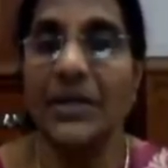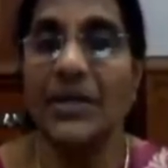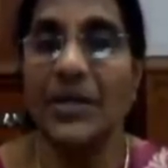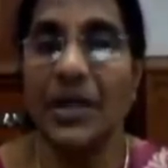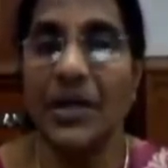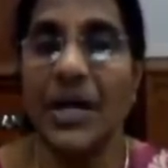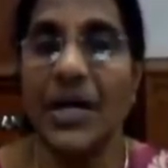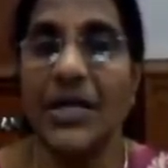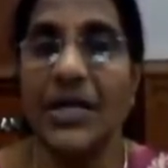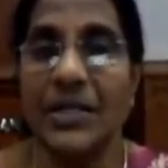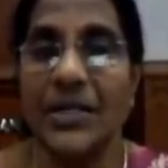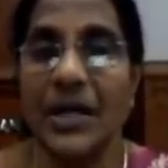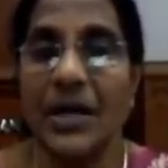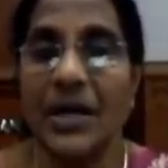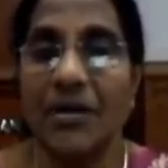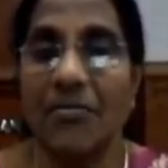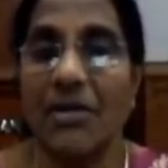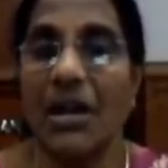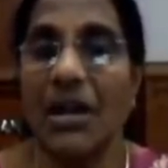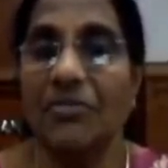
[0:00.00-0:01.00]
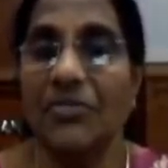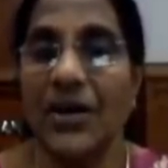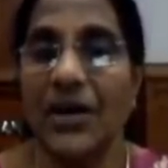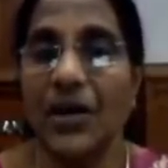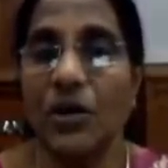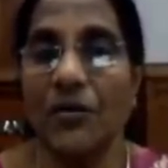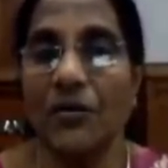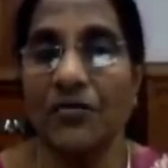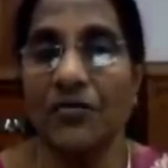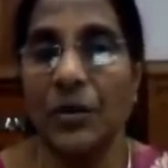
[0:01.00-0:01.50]
Right.
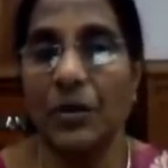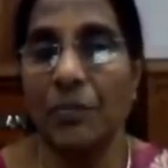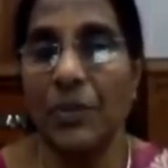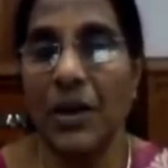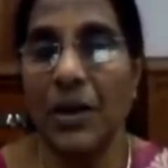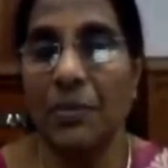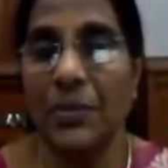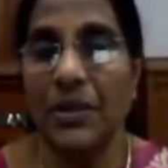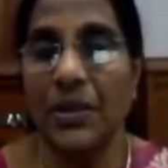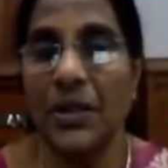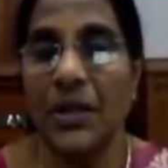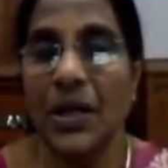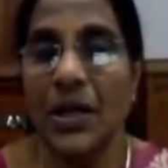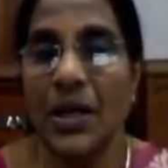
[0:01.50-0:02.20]
Welfare of the people.